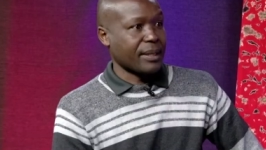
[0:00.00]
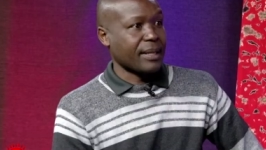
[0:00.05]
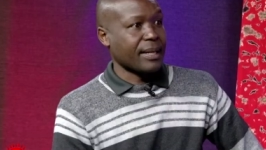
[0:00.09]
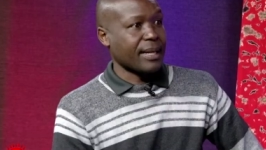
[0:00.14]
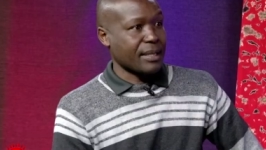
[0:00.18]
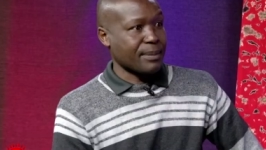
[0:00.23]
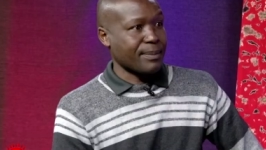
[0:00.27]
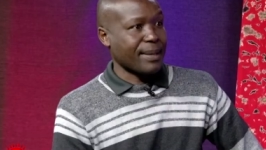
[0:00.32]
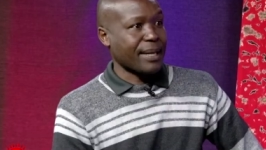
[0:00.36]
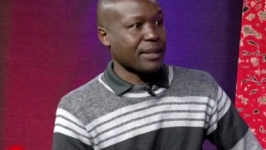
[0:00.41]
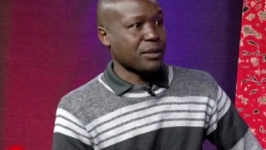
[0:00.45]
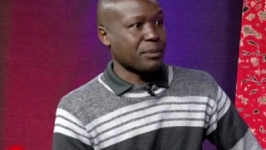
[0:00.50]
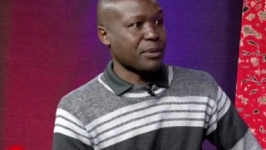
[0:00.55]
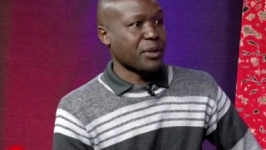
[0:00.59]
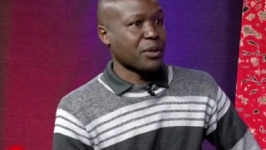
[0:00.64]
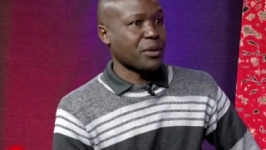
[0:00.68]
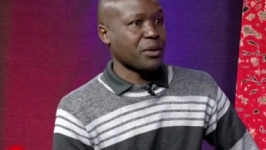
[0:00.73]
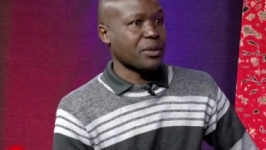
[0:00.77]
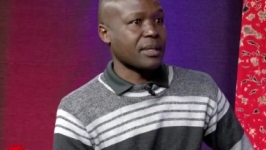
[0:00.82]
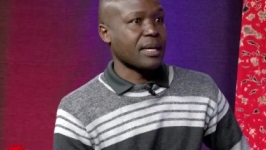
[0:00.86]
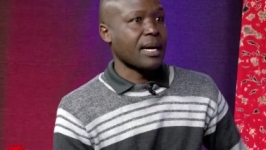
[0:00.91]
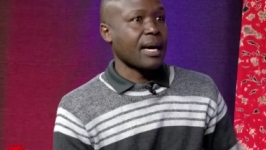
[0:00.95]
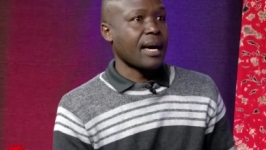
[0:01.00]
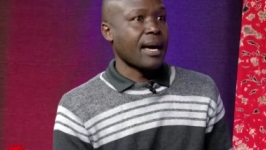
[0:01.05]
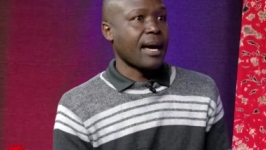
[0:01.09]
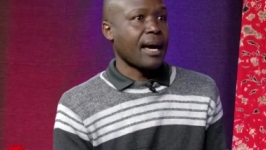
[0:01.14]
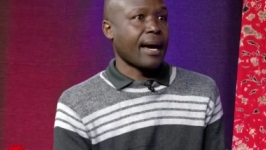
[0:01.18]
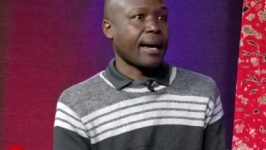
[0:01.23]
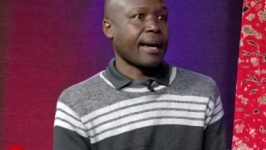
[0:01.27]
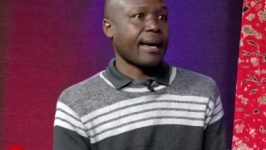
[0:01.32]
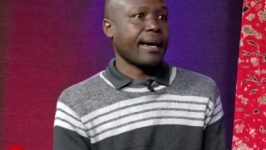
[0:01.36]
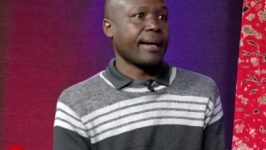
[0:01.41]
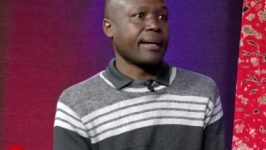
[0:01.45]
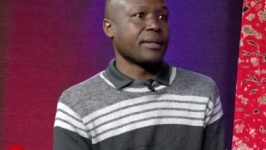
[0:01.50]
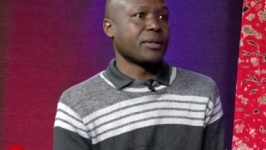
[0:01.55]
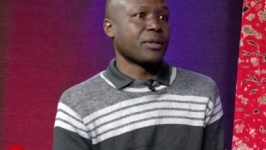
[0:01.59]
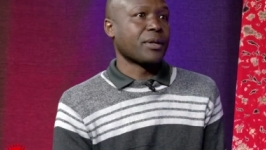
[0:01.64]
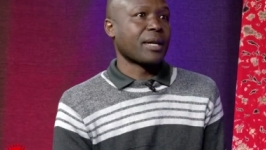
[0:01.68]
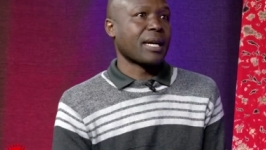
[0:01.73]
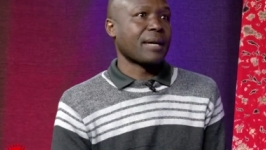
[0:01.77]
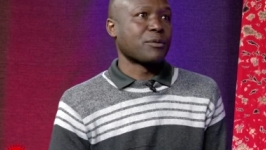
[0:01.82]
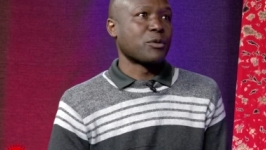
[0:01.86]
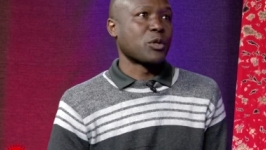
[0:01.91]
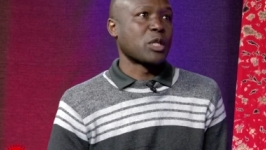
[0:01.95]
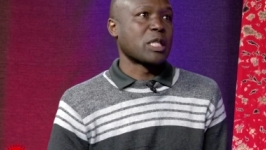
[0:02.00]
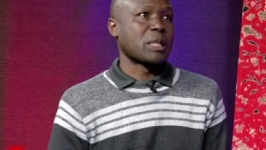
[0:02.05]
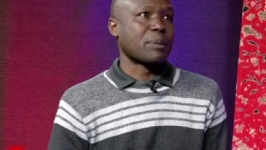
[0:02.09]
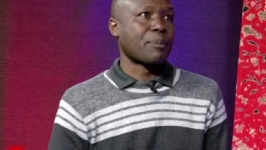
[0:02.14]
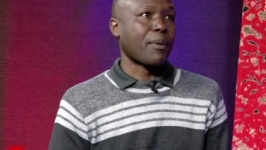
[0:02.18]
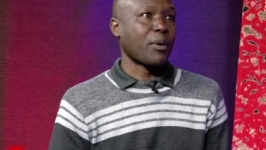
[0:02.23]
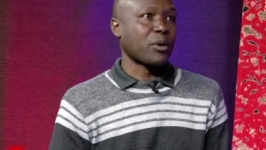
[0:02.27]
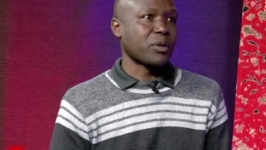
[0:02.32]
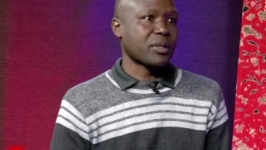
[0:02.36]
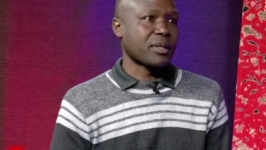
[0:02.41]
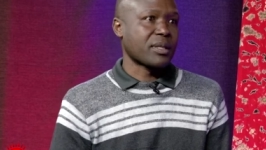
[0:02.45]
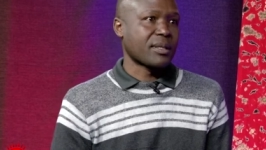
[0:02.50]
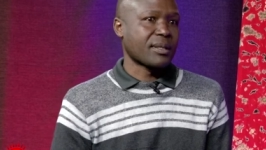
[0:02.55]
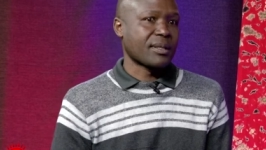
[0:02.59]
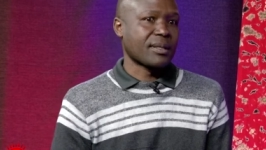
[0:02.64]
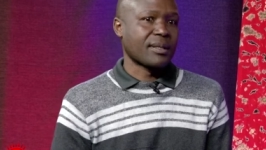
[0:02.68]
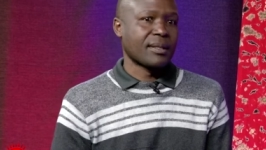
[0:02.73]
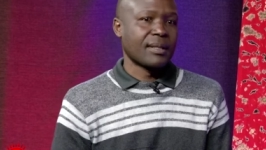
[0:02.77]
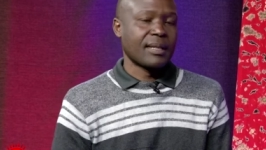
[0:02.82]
Mm-hmm. That's mandatory because, again, you don't have to expose